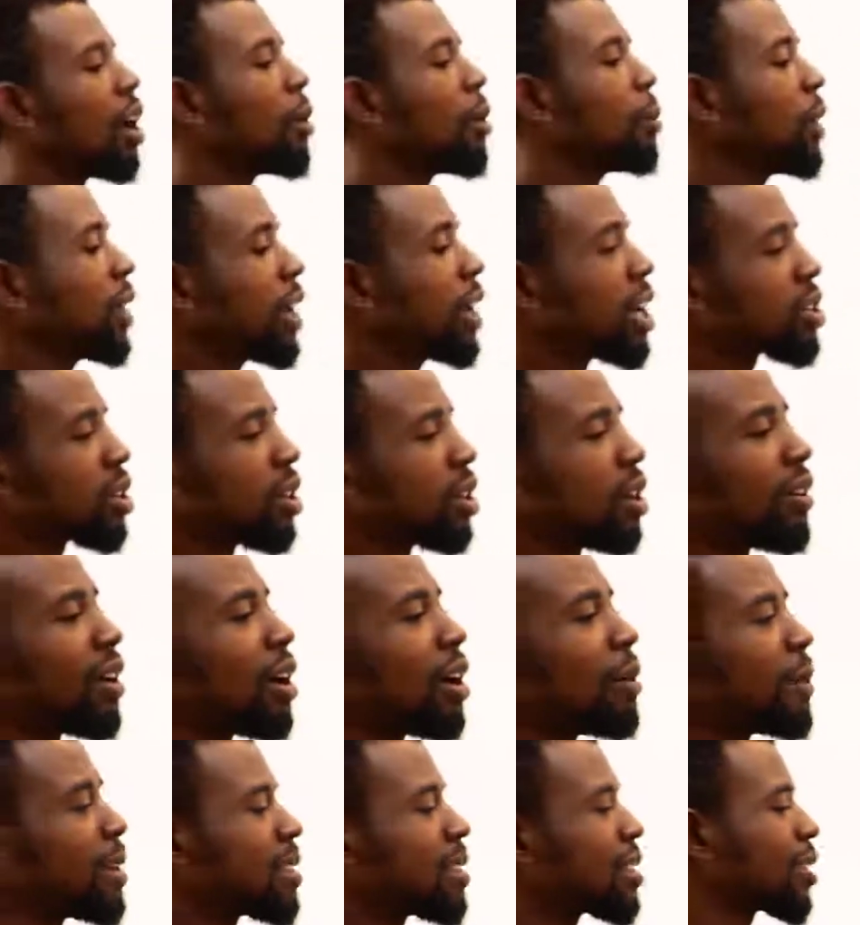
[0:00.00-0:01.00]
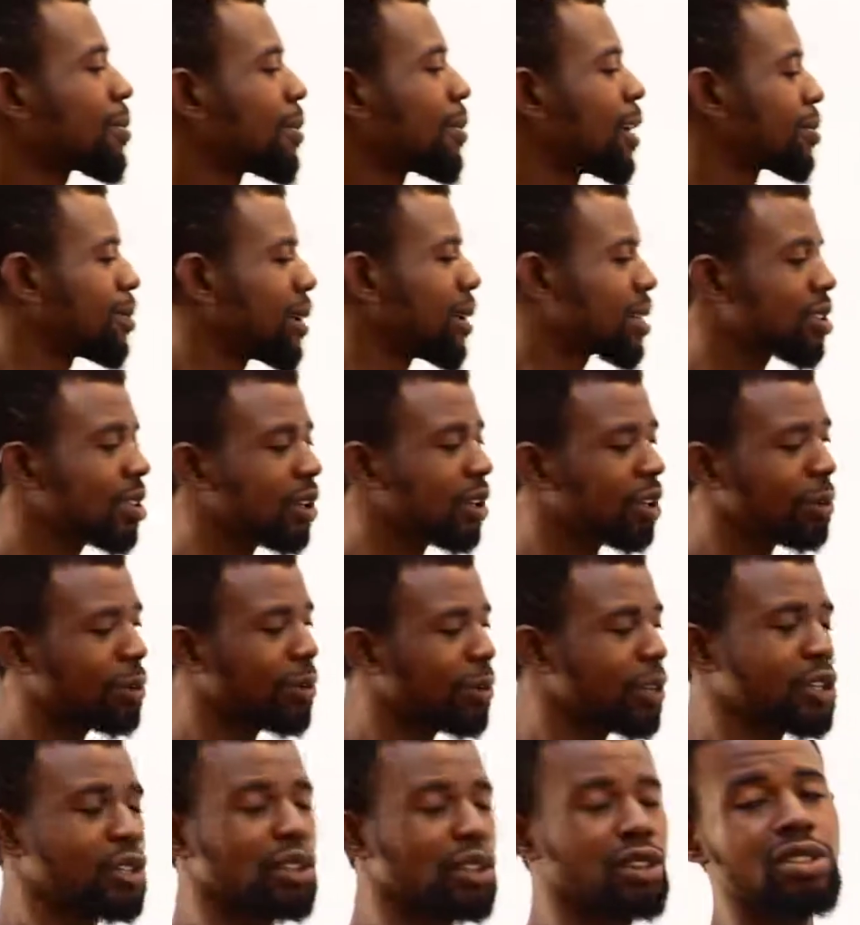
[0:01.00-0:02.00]
application of our basic mathematical
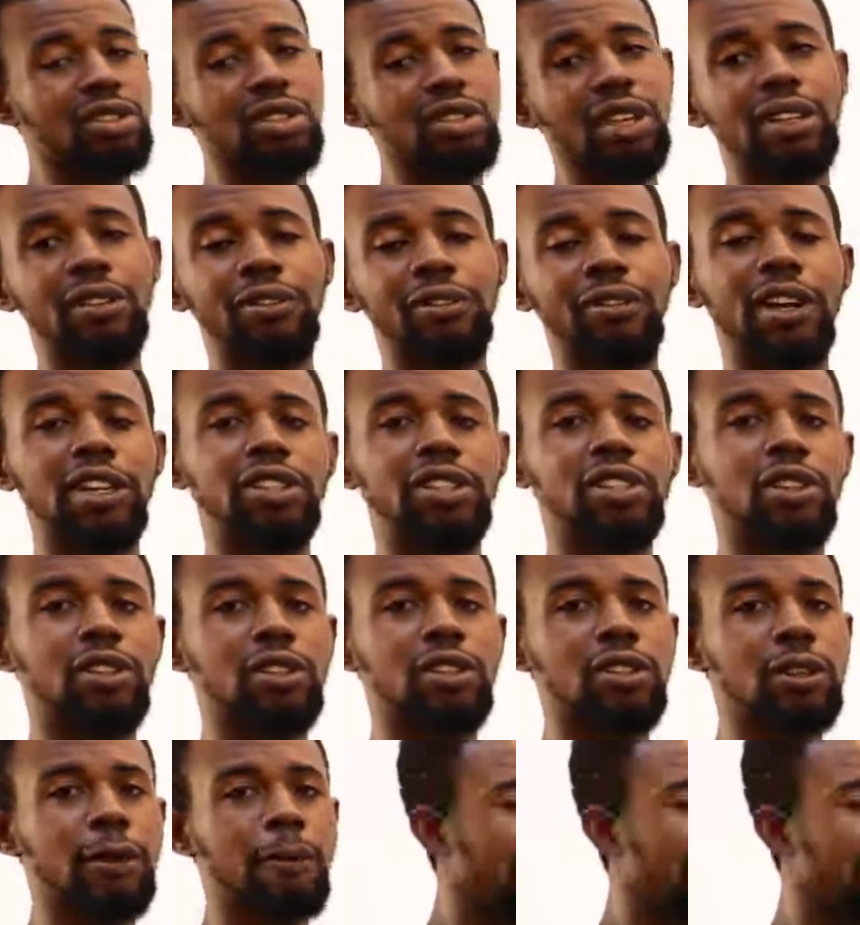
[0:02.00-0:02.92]
operations in fractions.